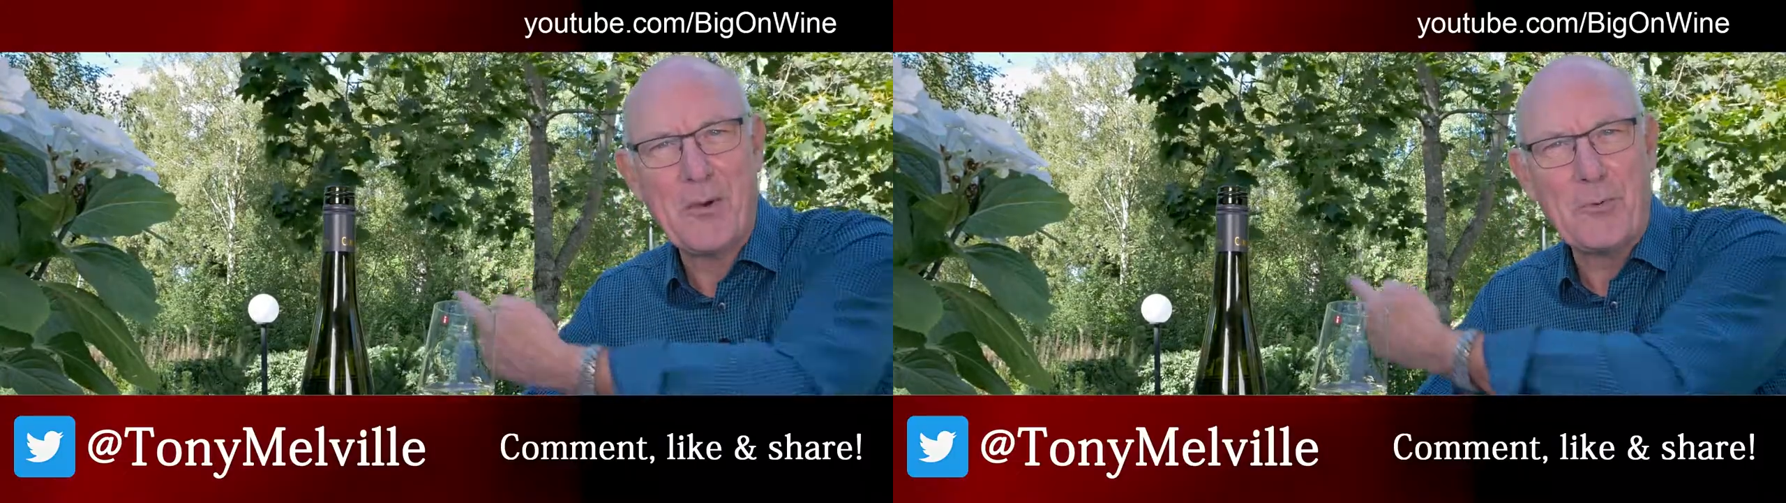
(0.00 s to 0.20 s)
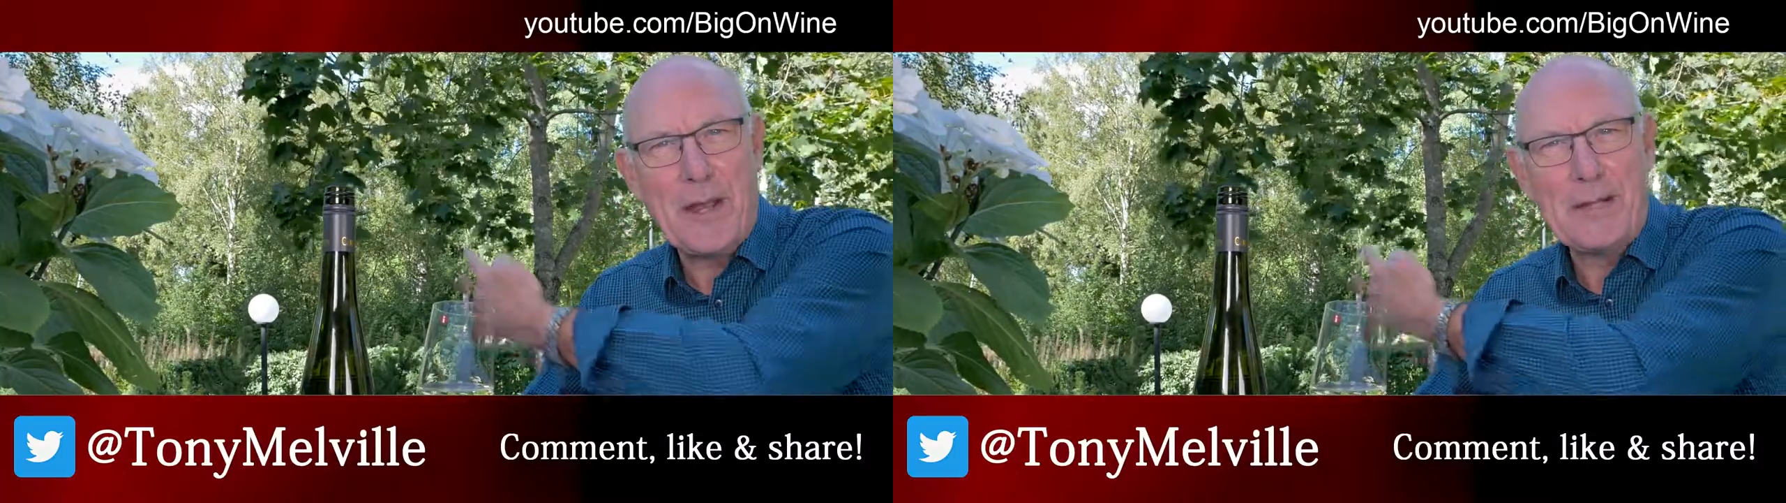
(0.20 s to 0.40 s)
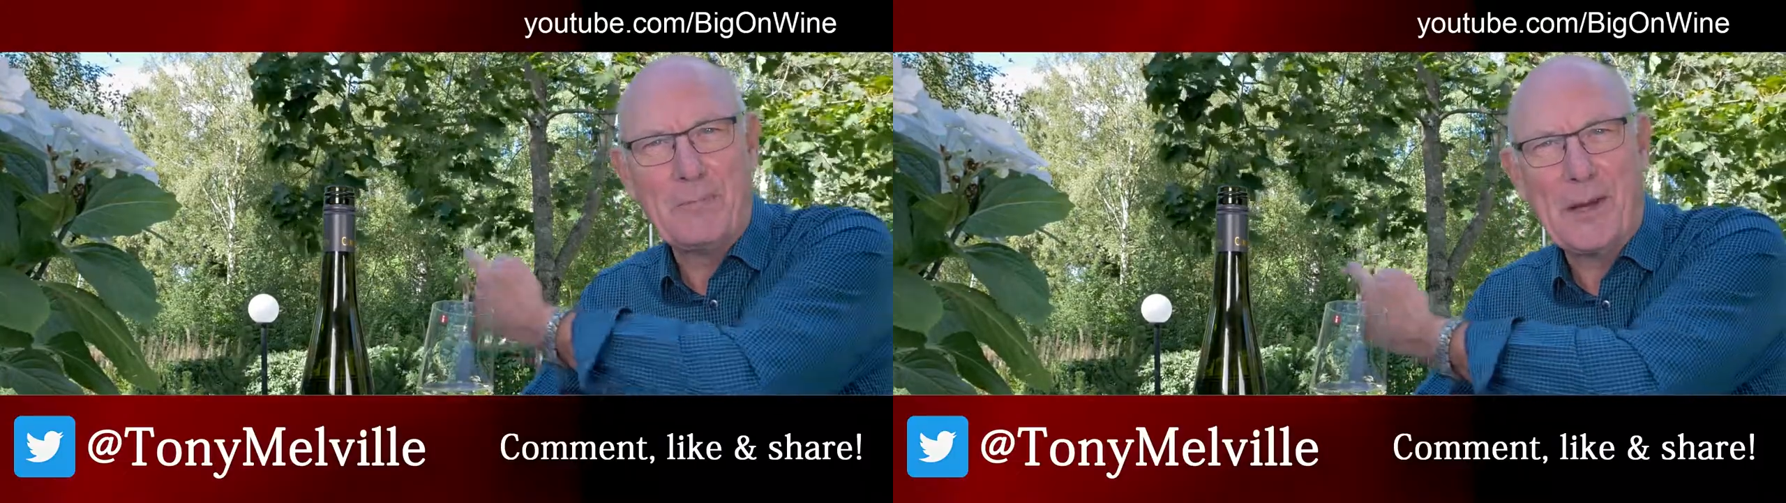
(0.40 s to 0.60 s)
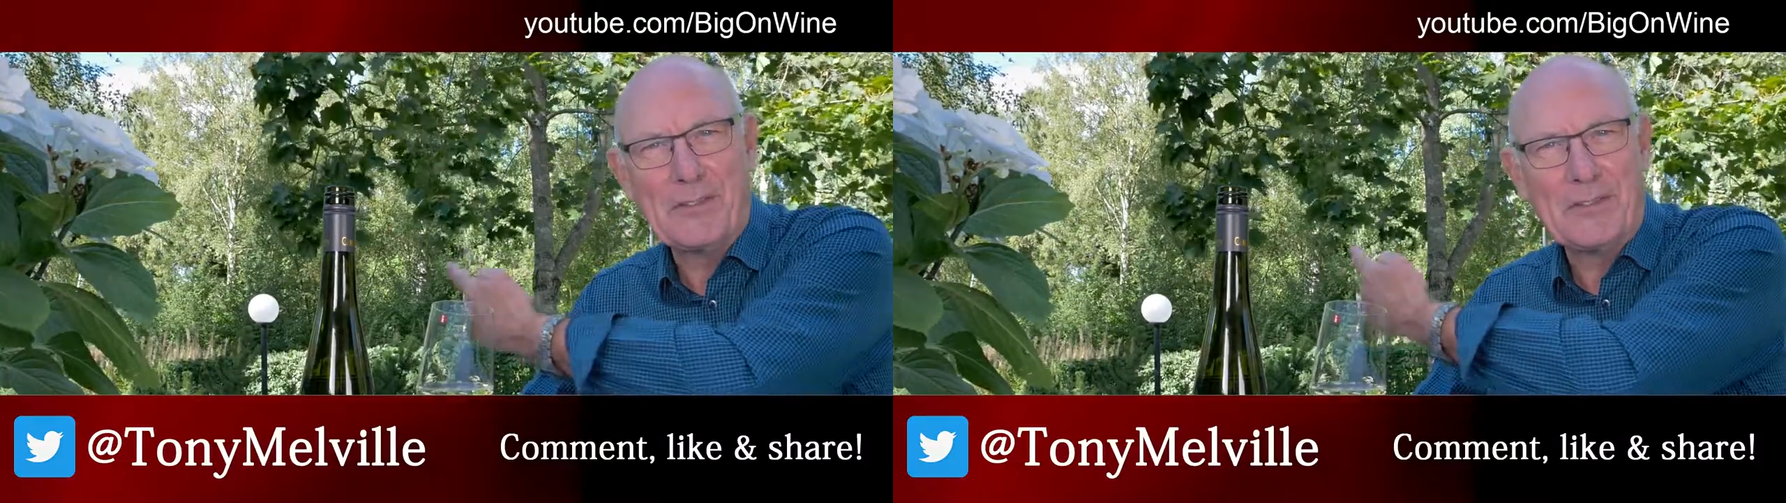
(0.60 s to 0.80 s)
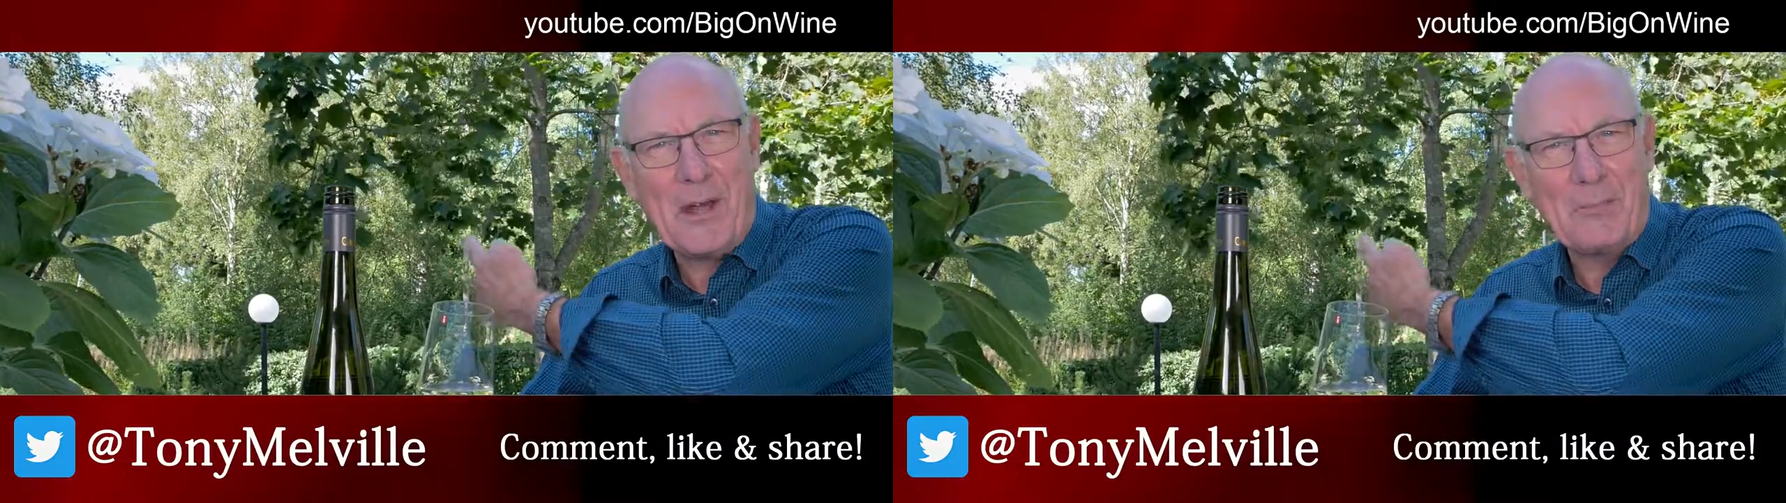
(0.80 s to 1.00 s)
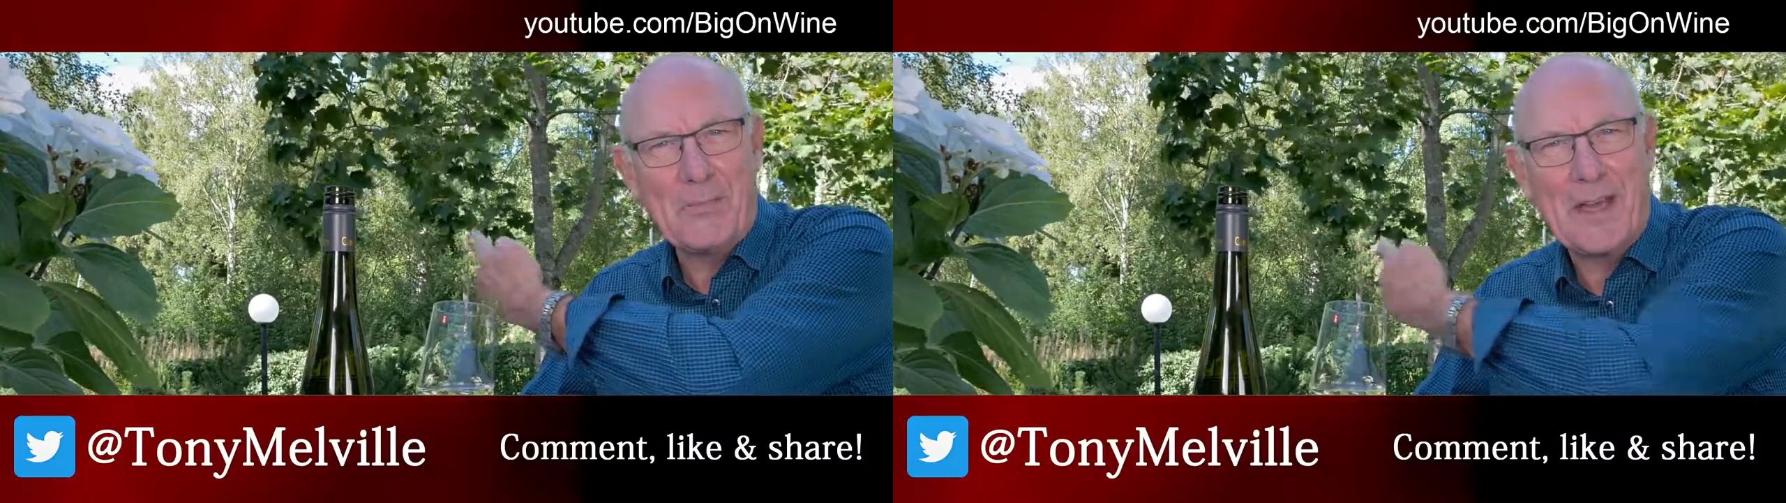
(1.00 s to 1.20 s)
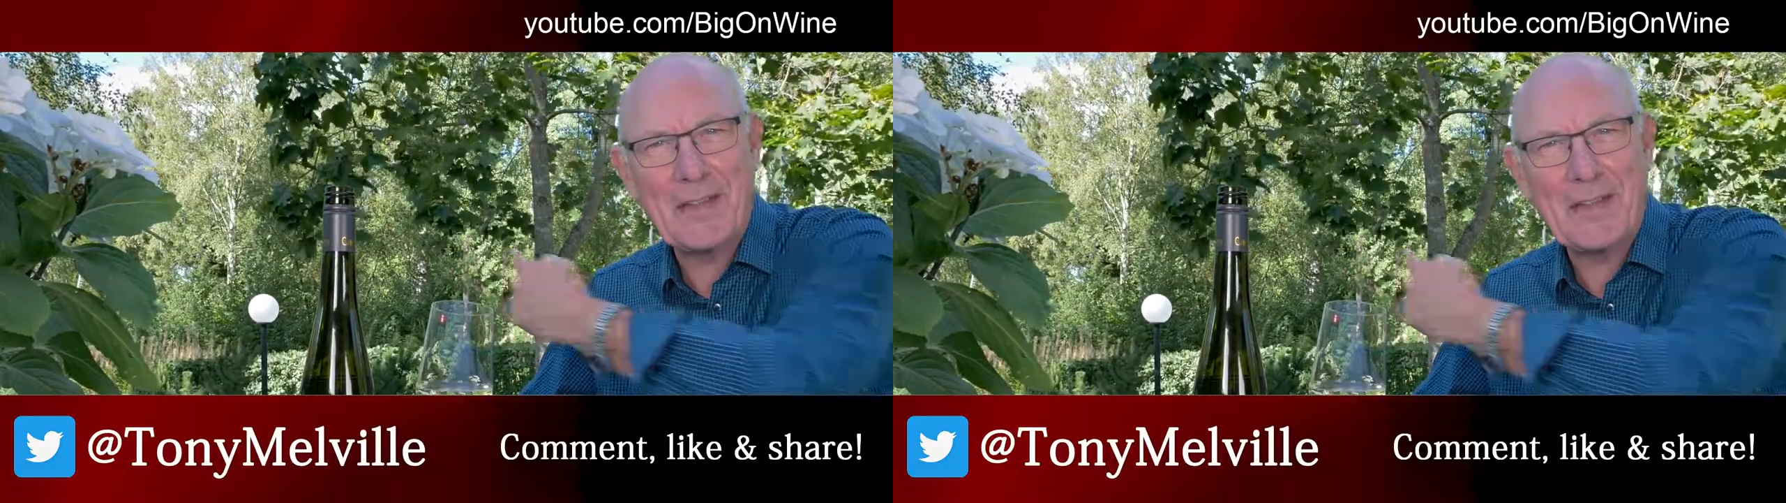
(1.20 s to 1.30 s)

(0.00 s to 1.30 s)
red button up